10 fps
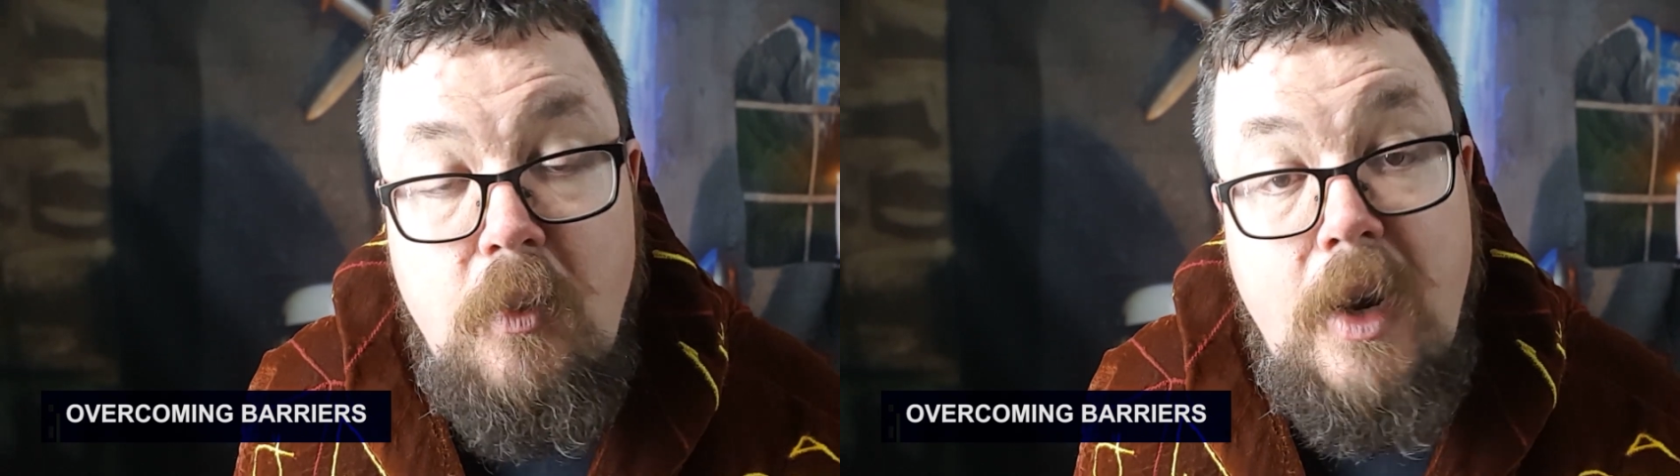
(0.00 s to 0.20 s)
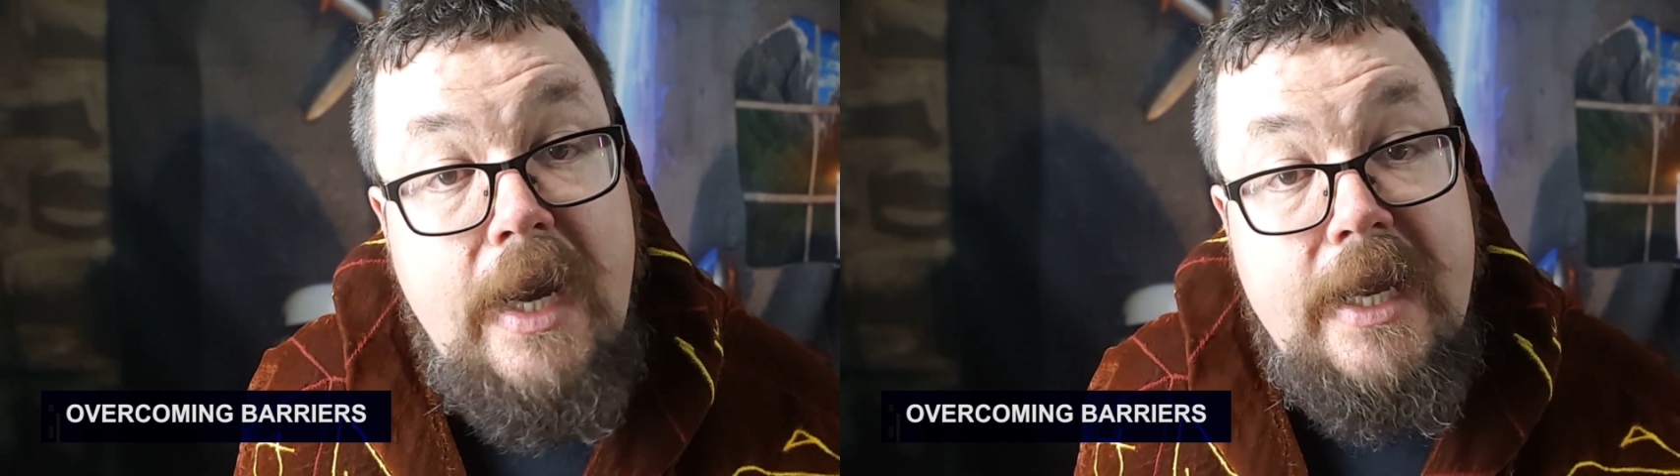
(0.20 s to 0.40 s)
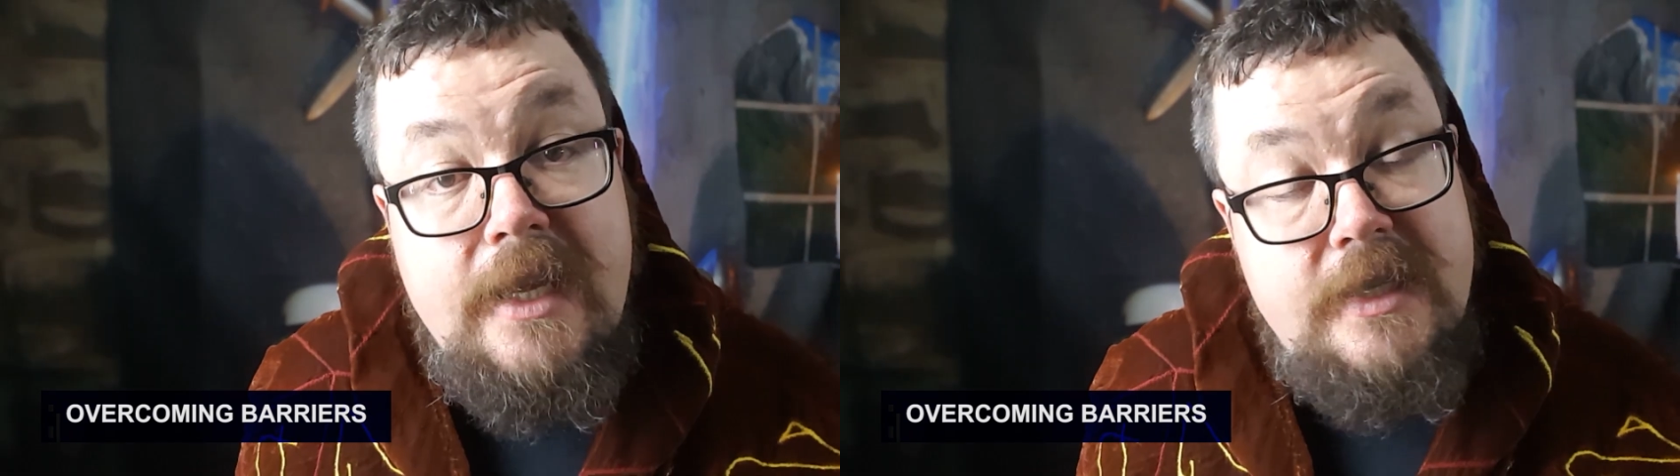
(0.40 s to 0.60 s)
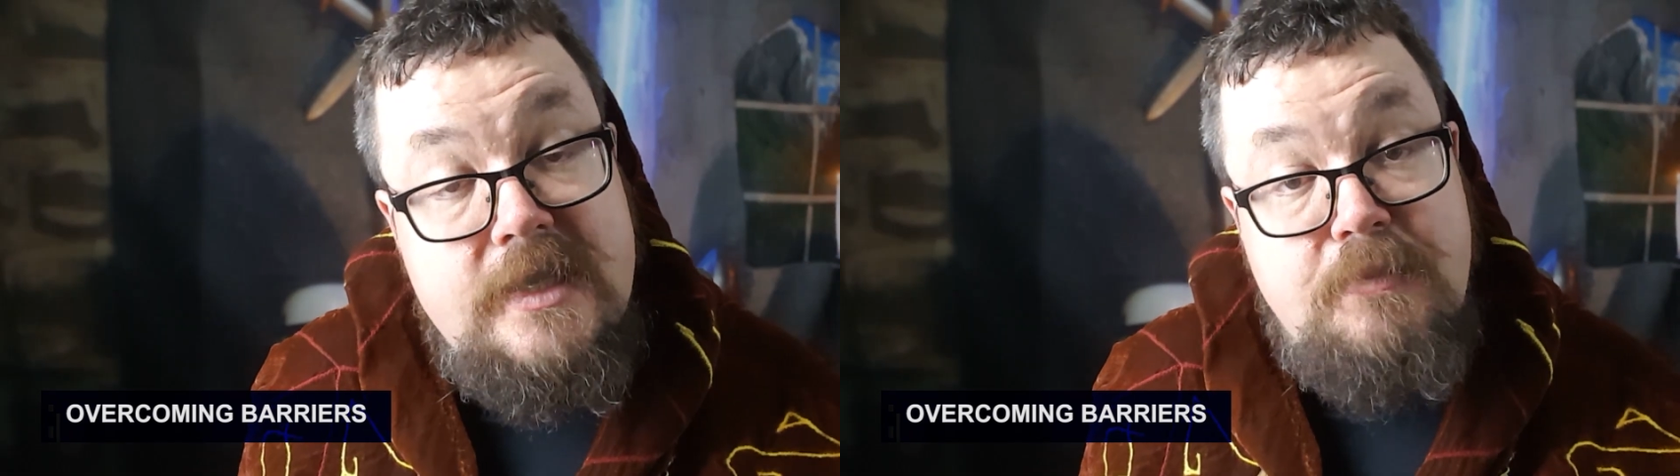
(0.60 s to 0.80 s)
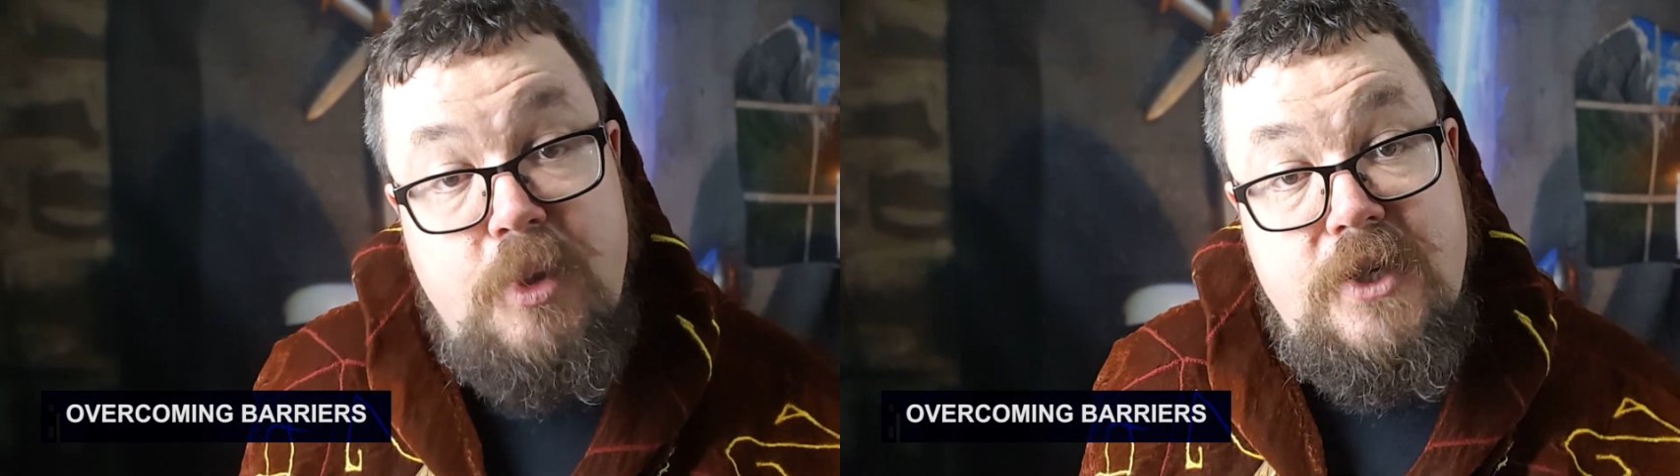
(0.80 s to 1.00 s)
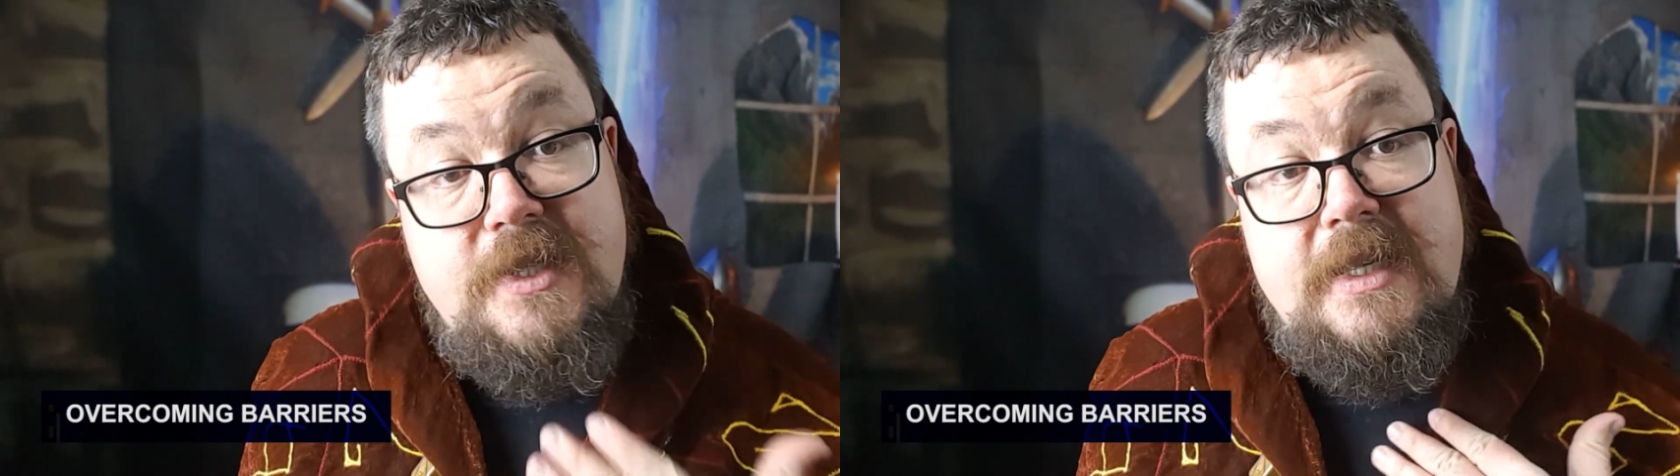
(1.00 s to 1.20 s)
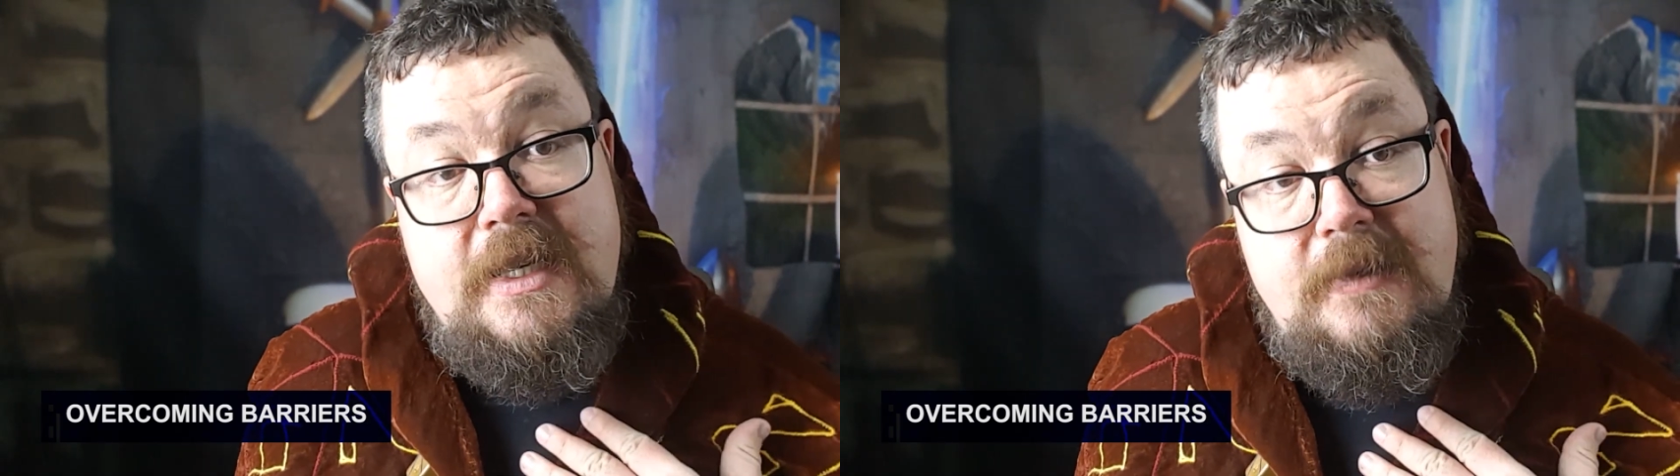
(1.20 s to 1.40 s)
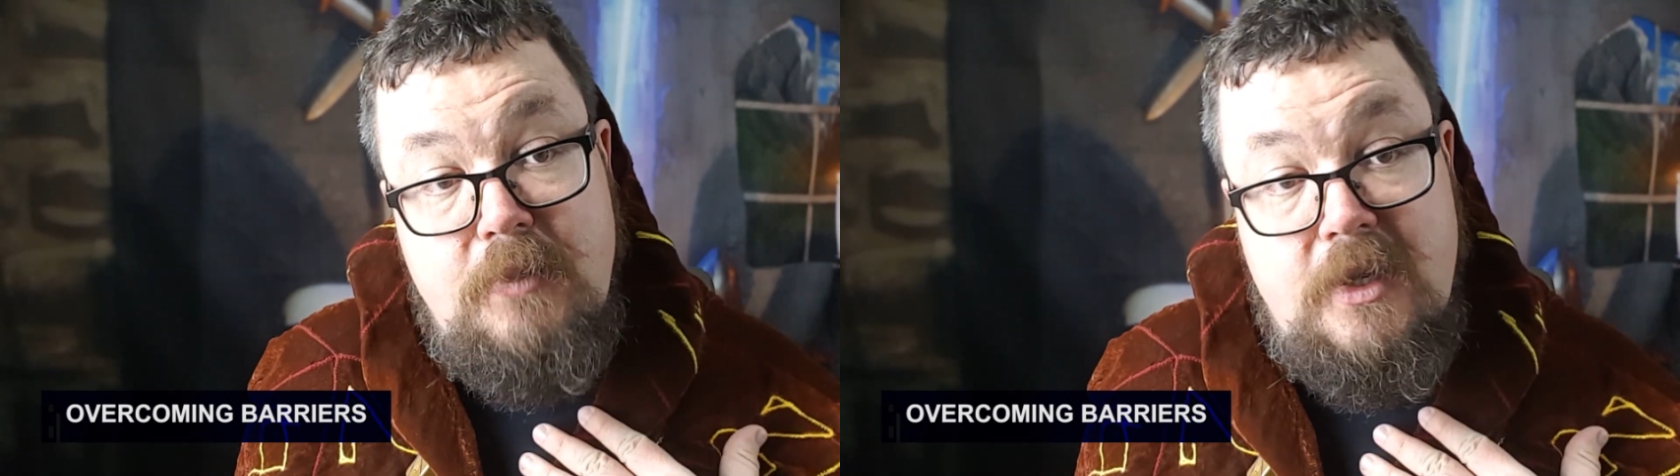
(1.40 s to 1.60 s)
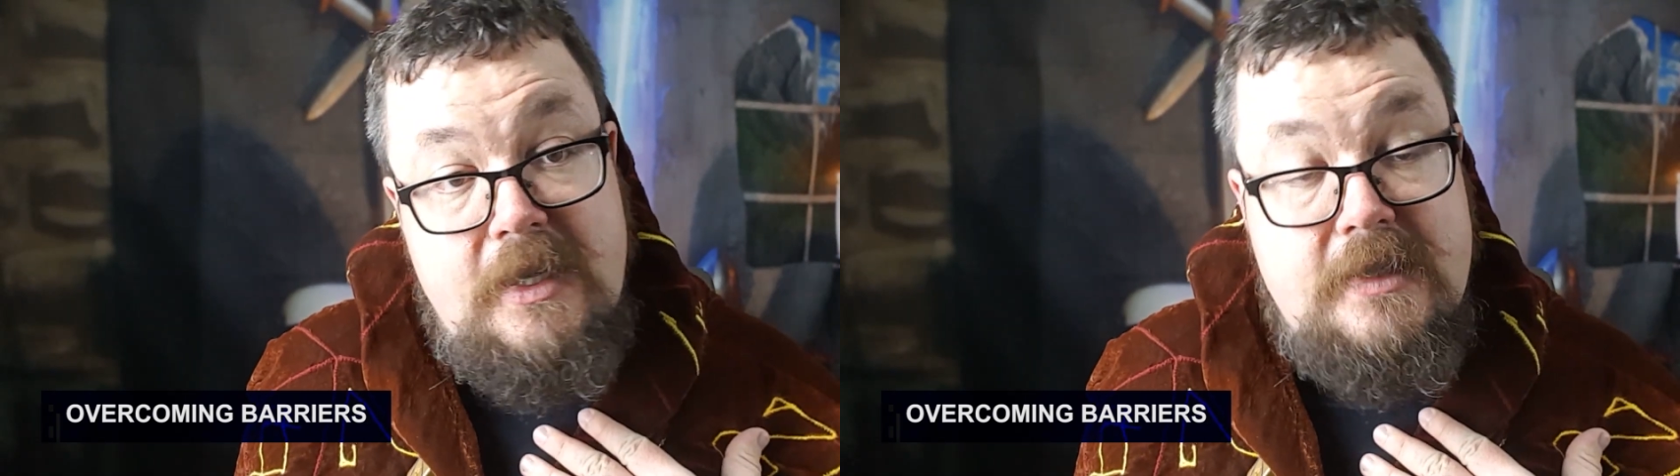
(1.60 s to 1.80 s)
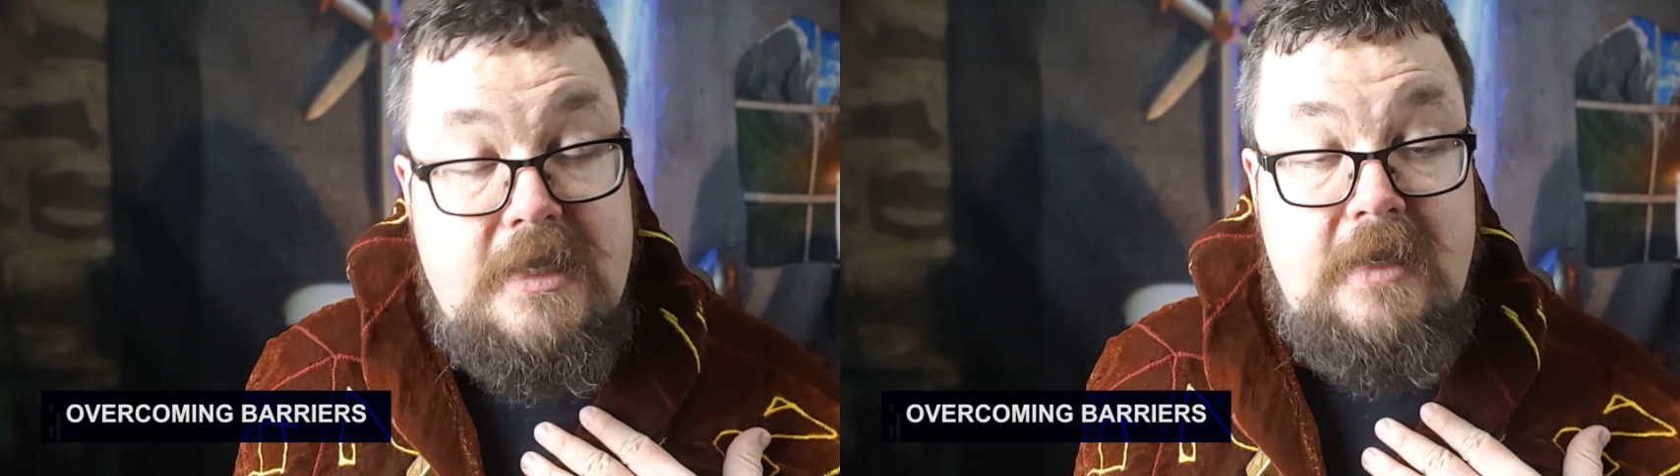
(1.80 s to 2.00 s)
why it is personally
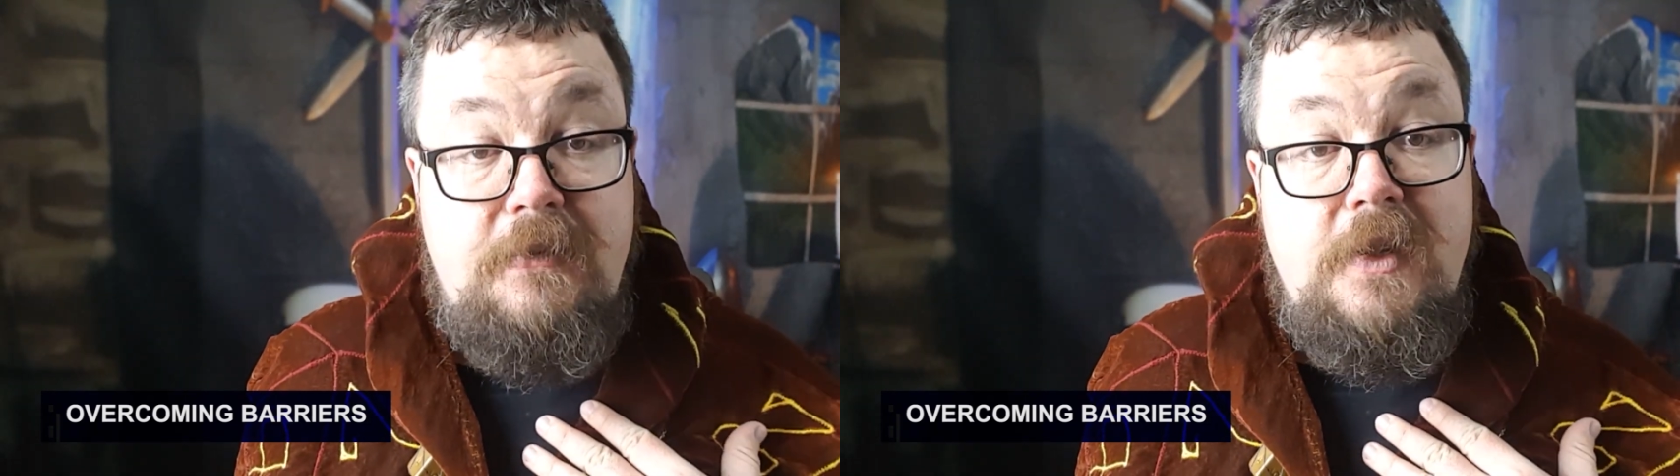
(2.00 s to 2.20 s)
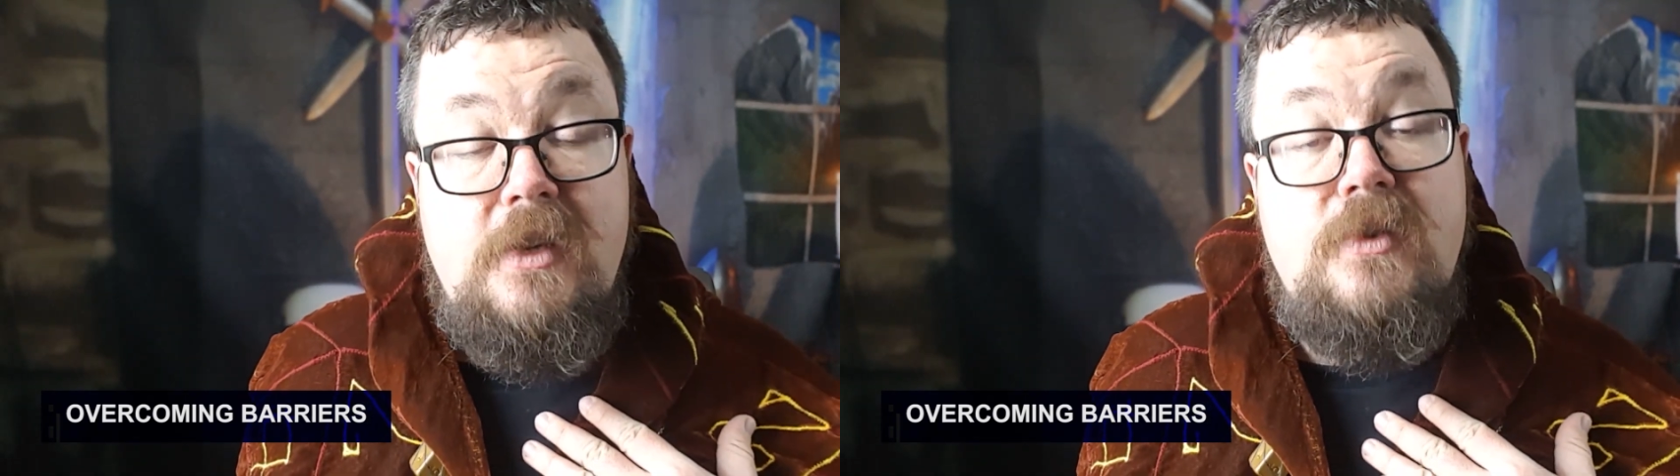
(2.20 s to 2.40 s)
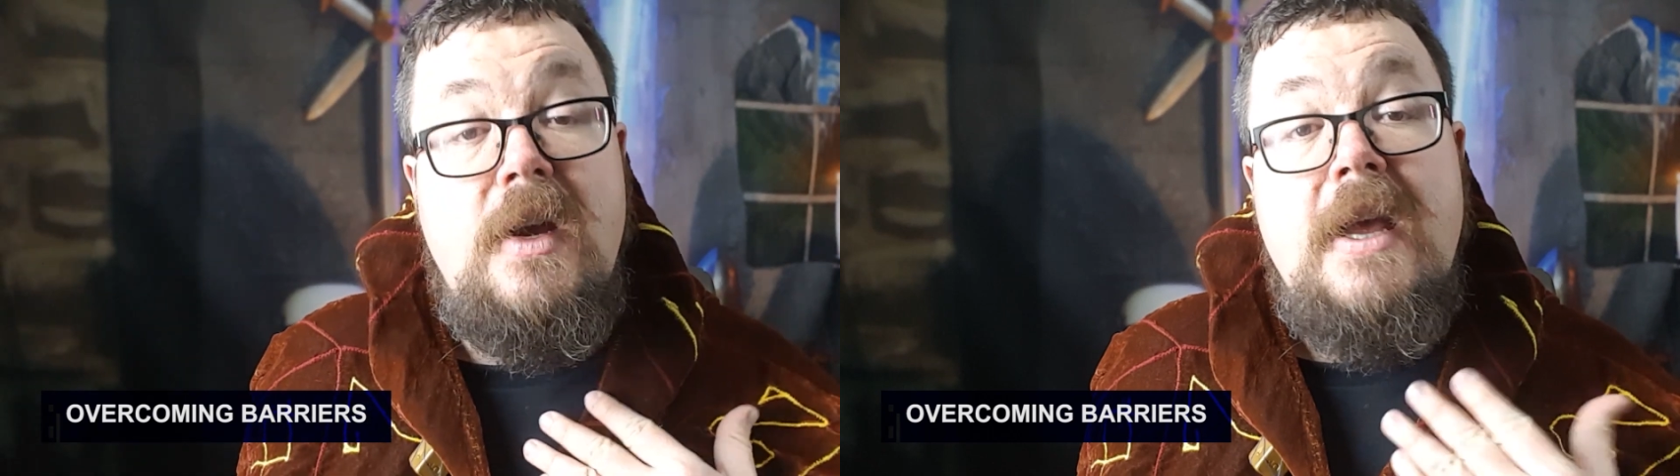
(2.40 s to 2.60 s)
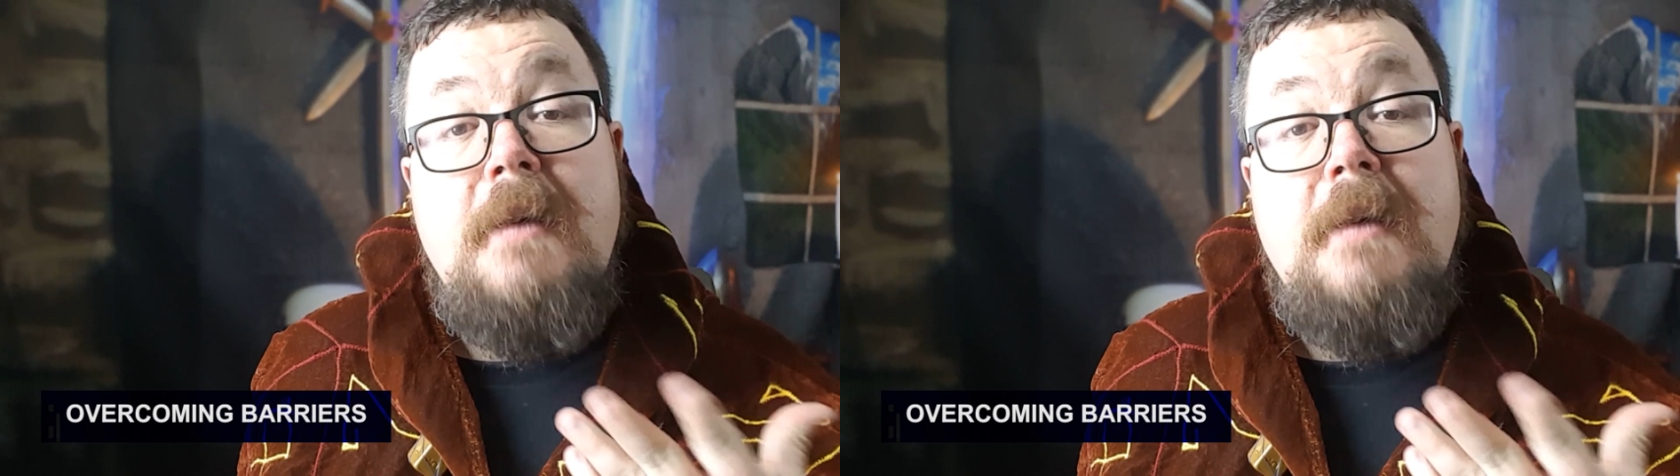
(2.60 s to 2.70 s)
moralistic for you,